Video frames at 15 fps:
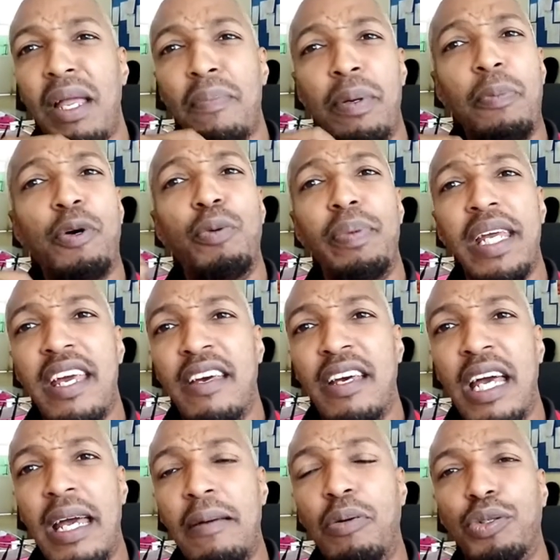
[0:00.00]
people to
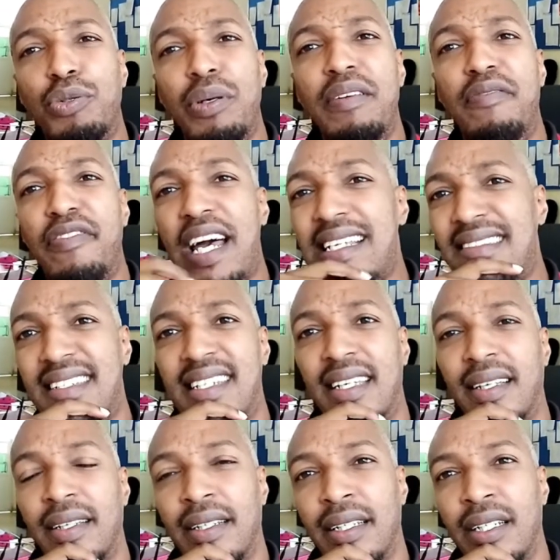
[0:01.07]
be able to invest.
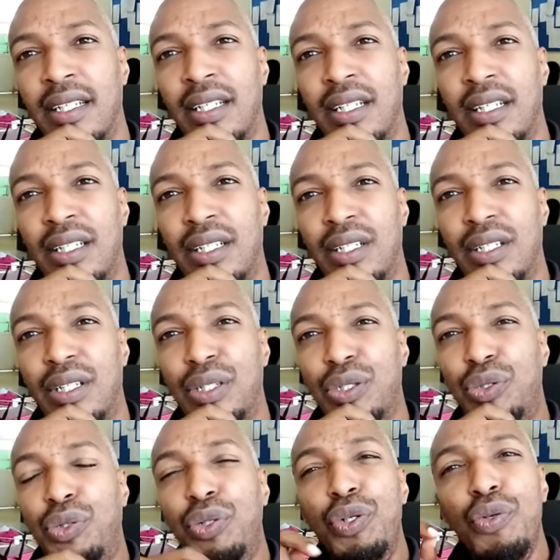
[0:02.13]

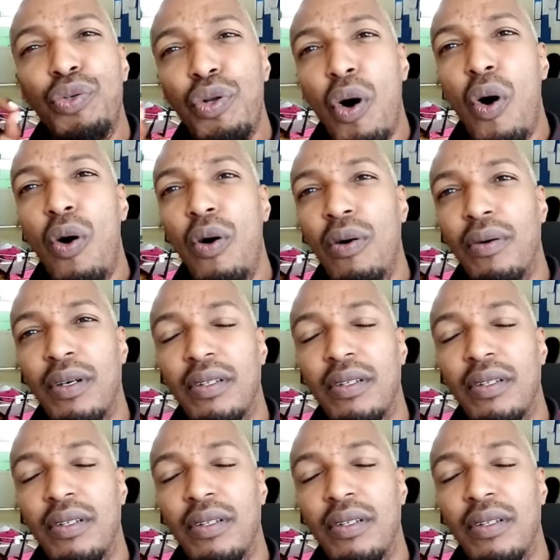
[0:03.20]
Do you know